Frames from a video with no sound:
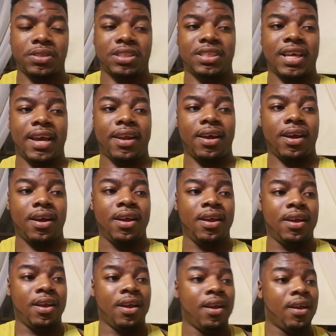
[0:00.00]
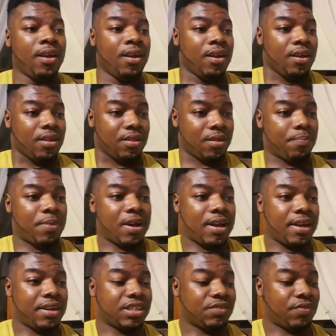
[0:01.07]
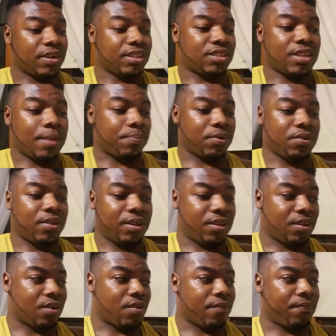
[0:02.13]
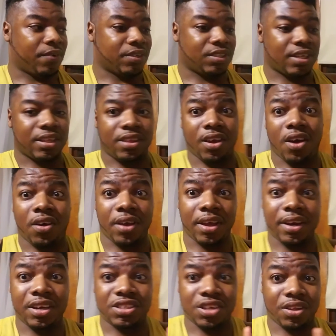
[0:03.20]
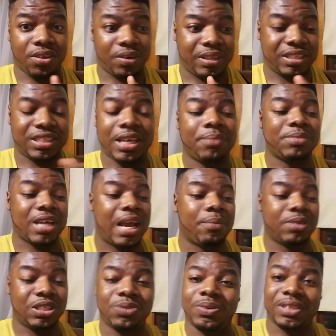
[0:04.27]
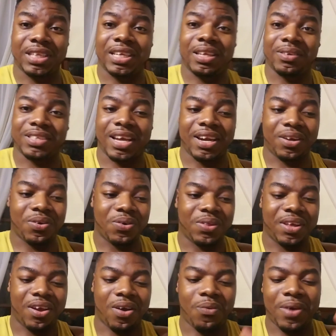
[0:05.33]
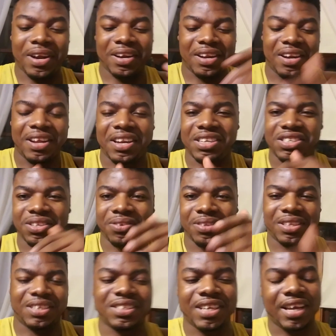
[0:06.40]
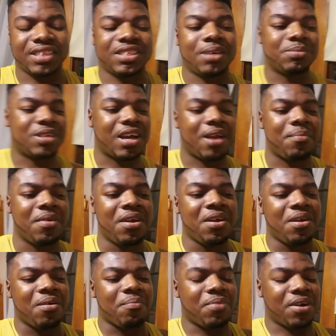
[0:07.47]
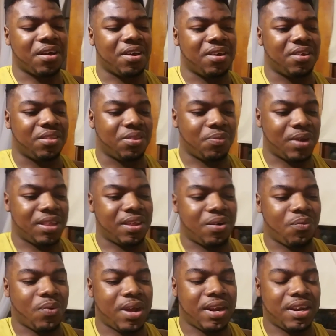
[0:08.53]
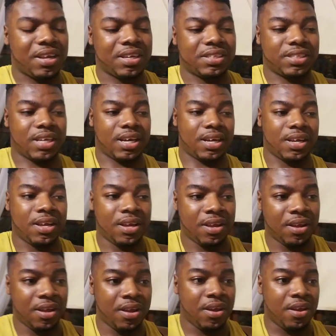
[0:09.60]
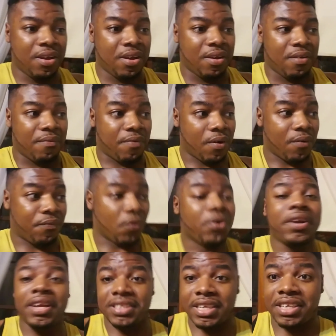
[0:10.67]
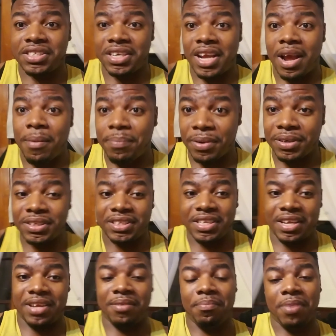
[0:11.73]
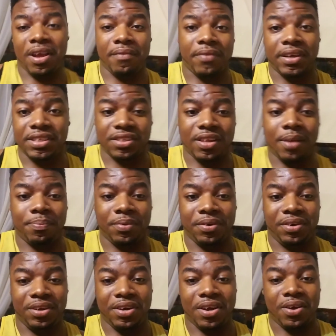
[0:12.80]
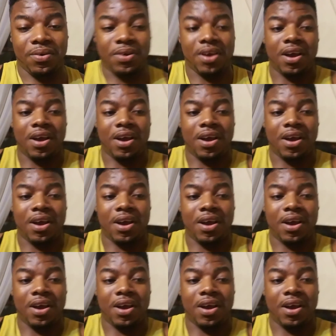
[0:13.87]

is that Laban, his Vice Leopard, like, you know, at first, like, they all hit each other at the same time, which is one thing that was kind of cool. They all went in and hit each other at the exact same time. But the way that it went is Fornius actually got bursted by Vice Leopard, you know.